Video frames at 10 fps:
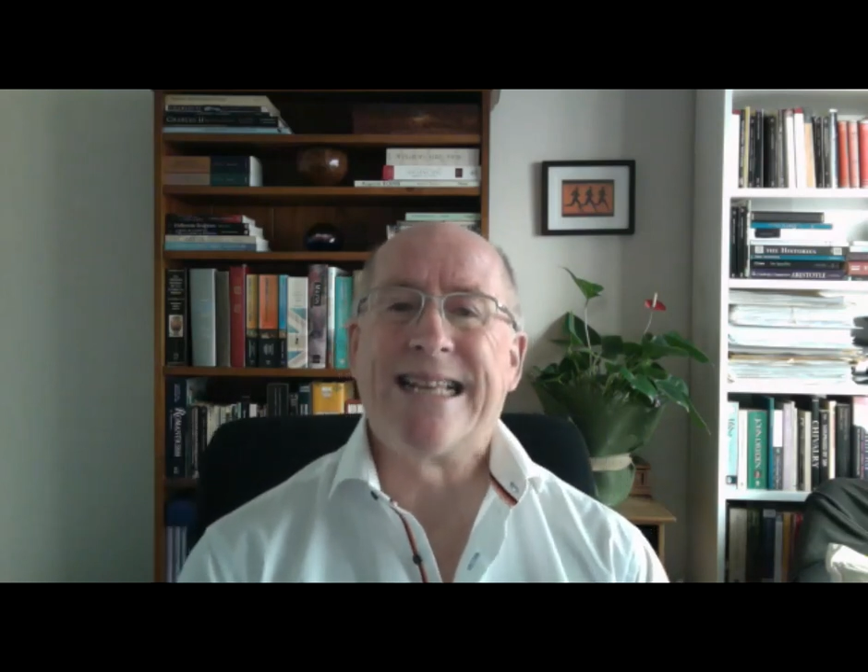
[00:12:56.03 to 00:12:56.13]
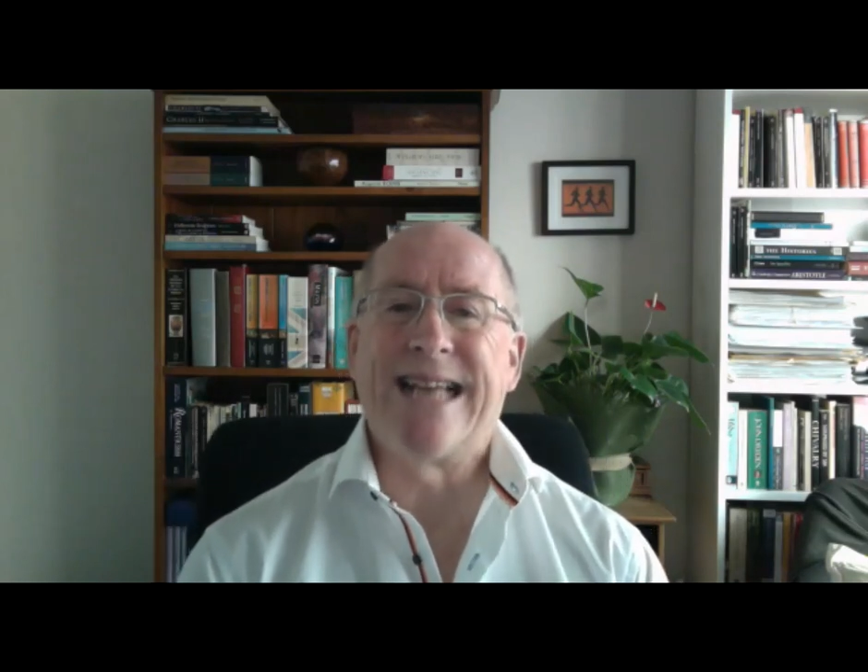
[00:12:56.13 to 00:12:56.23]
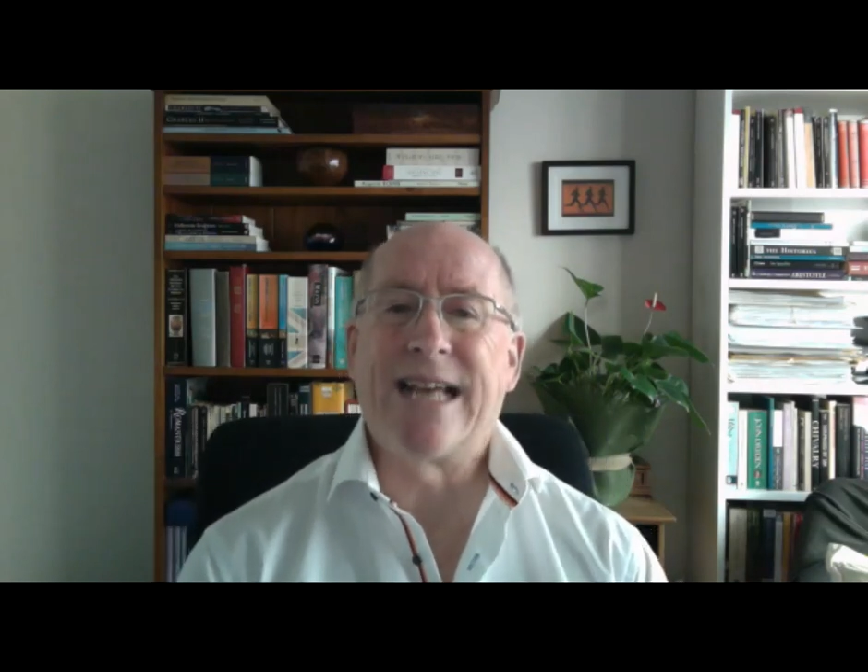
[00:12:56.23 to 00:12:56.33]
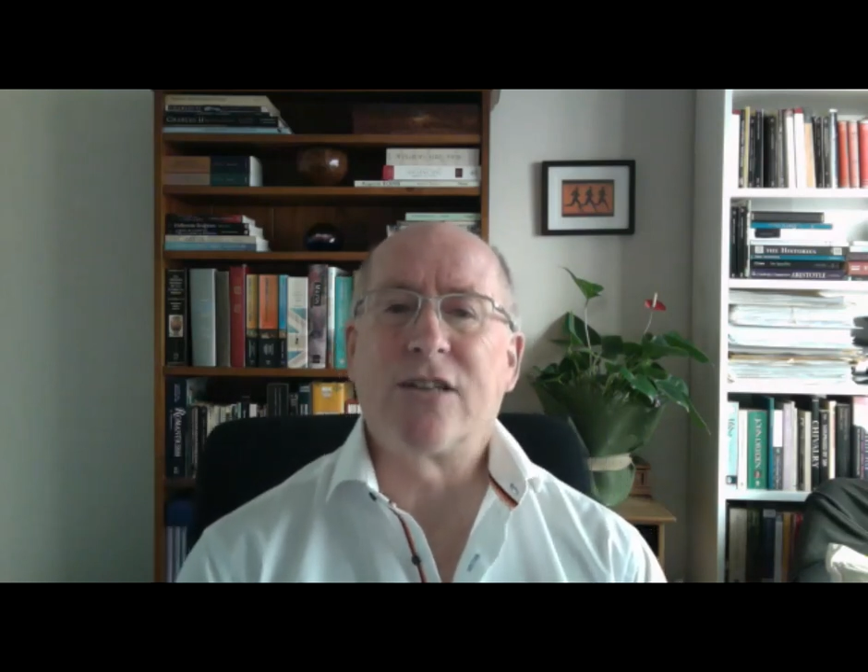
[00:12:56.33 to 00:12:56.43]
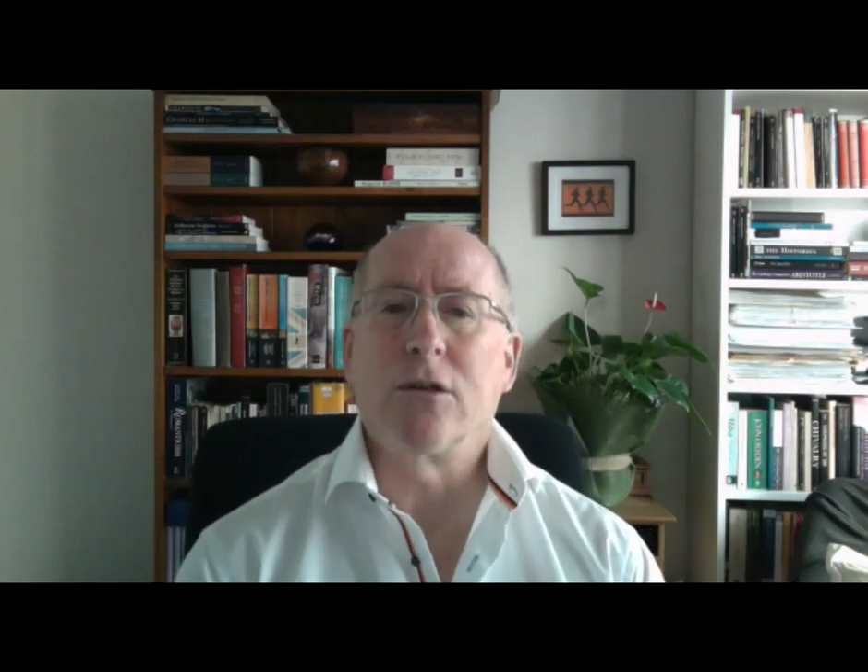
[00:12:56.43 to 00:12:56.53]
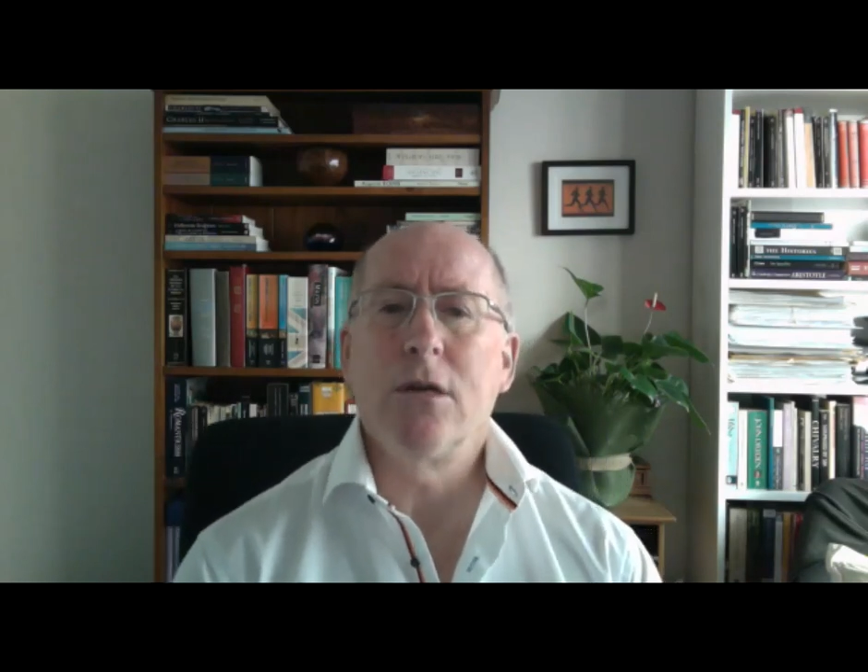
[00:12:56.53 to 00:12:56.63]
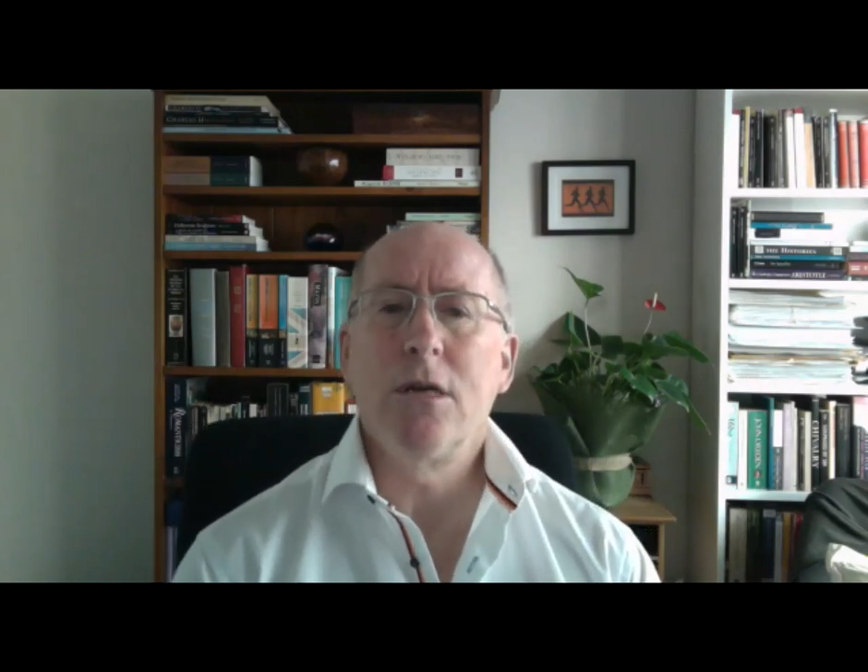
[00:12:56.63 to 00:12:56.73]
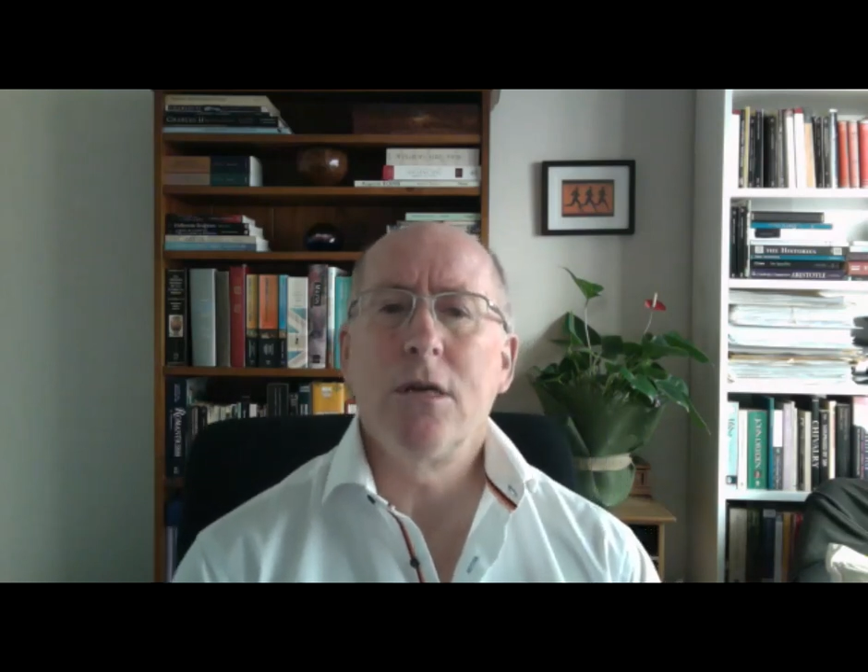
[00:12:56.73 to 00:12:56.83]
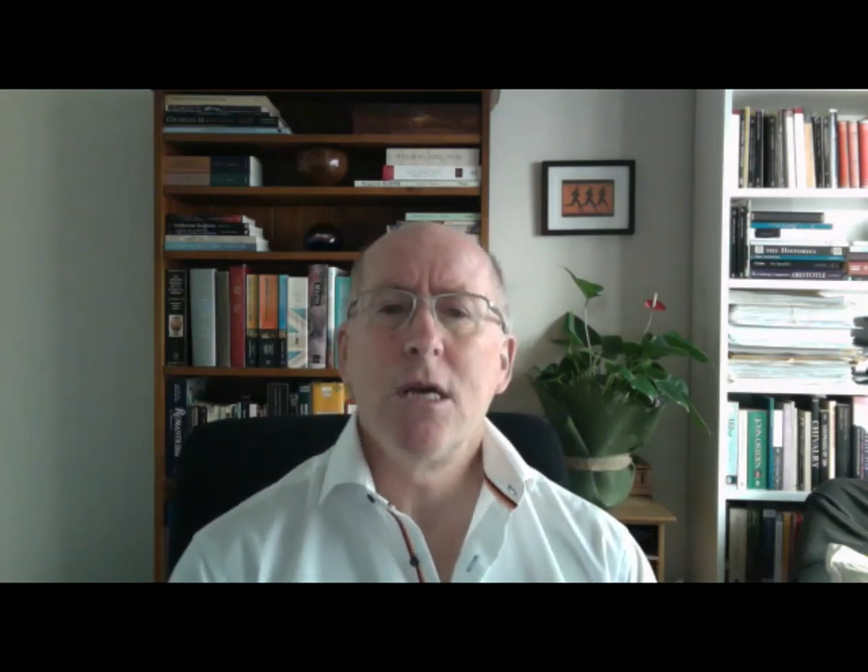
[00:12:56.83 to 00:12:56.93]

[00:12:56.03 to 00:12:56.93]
letter